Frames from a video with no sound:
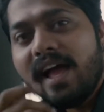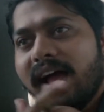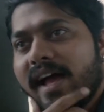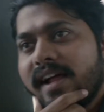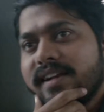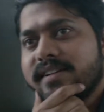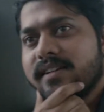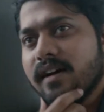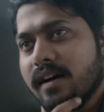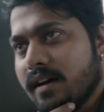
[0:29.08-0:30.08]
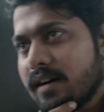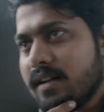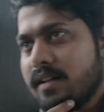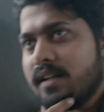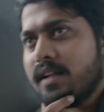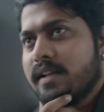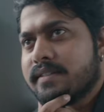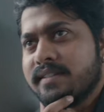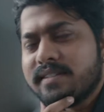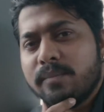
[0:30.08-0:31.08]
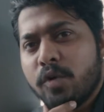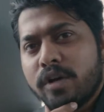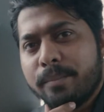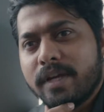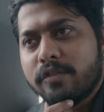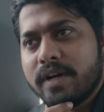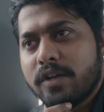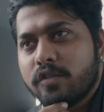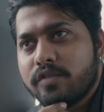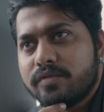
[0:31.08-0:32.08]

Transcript: And since I'm not a big fan of